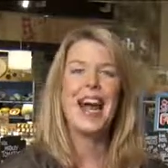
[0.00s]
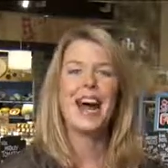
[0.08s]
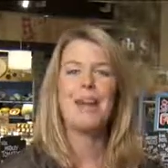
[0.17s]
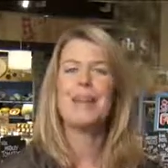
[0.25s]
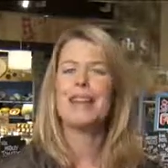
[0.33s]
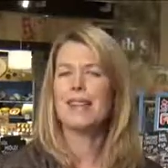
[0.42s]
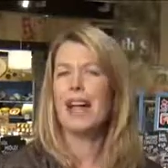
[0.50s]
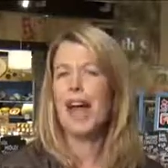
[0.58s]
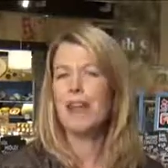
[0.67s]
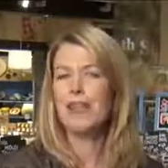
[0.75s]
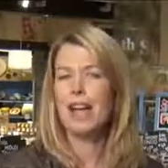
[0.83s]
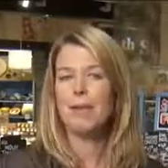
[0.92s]
And
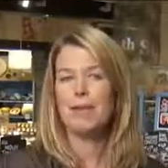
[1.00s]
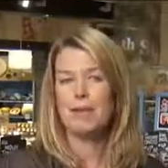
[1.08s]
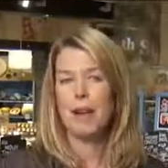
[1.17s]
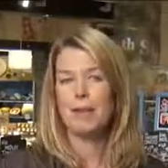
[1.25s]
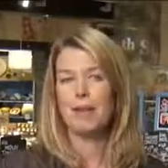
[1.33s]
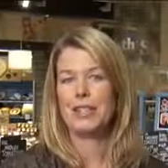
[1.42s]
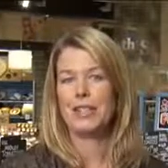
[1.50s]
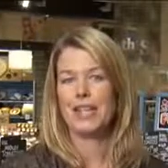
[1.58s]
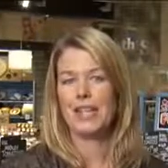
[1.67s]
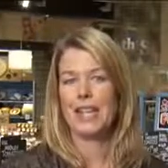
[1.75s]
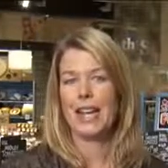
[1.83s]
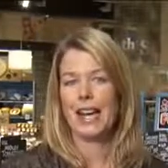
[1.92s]
half a cup is probably what you're
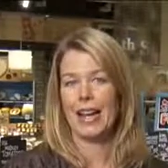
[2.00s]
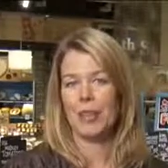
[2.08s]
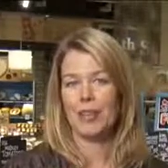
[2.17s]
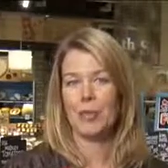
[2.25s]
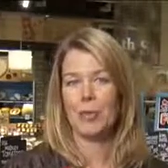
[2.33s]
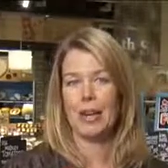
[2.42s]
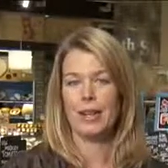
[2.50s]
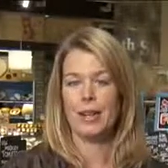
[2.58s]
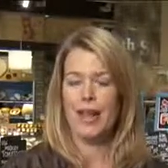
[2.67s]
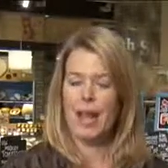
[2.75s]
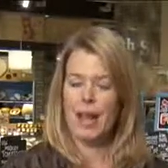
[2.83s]
going to get out of one